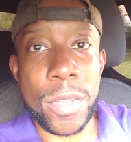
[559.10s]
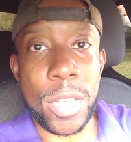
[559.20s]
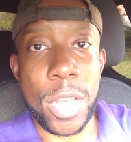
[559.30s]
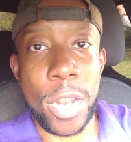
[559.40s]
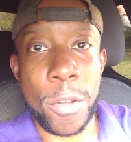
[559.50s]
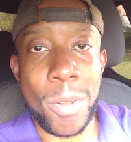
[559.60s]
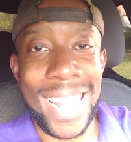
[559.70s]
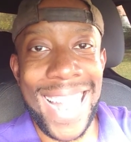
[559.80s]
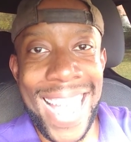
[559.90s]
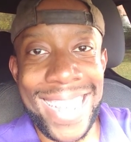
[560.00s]
You know,
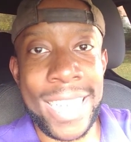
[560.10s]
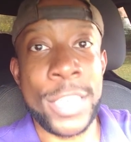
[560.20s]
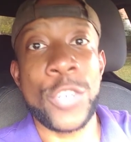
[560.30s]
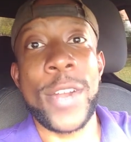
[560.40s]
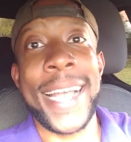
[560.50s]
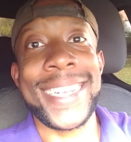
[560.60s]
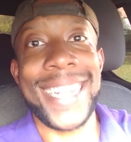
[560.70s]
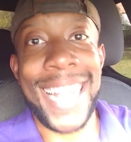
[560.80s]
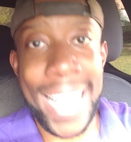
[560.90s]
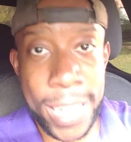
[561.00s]
like attracts
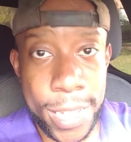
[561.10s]
like.